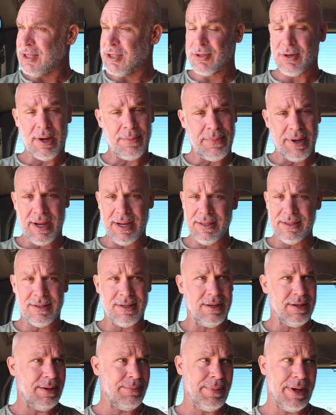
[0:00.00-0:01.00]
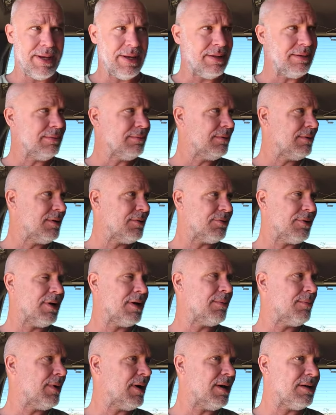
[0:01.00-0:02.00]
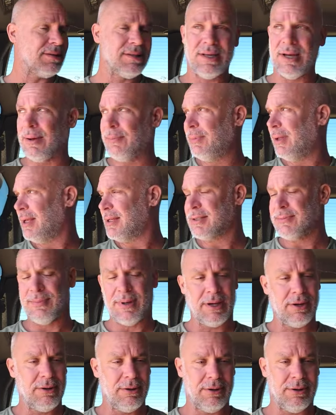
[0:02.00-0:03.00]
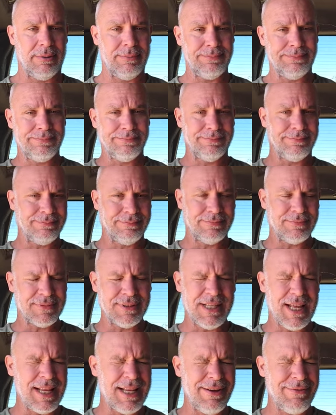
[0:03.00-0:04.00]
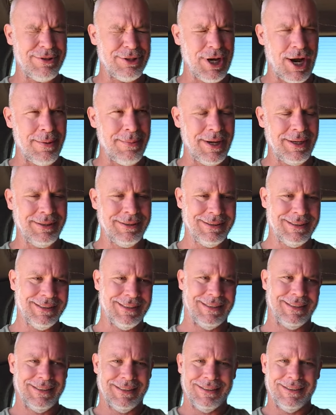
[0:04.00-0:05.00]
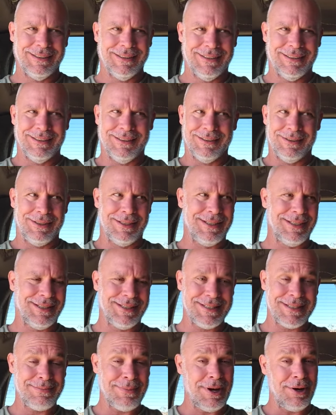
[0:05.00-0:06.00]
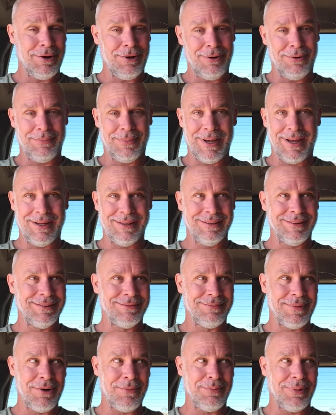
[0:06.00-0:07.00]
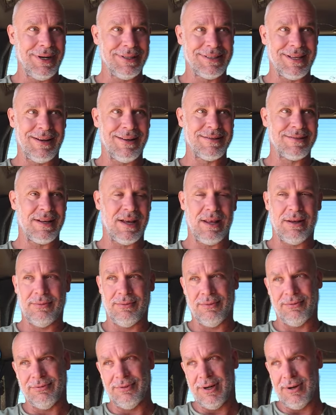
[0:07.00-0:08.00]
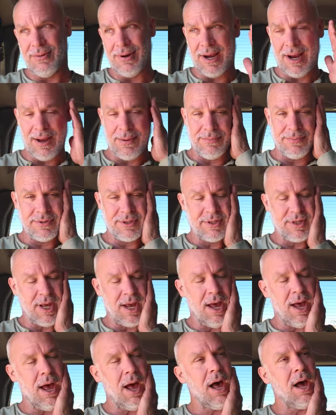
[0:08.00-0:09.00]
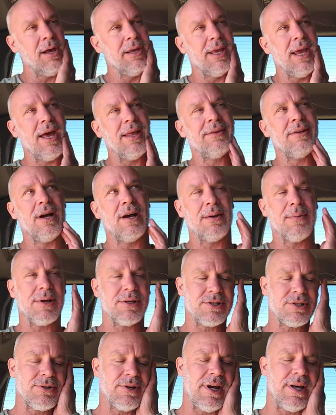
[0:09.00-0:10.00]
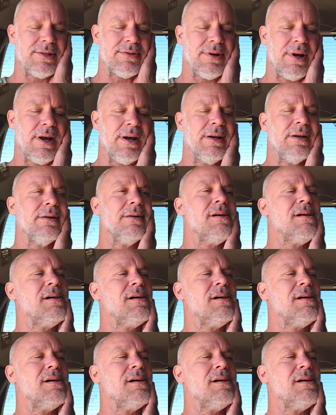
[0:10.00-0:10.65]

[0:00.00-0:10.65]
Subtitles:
So I made it 300 miles. God bless my girl. I love you, Dharma. It's my home, man. My home breaks down the side of the freeway. I'm talking about stress, right?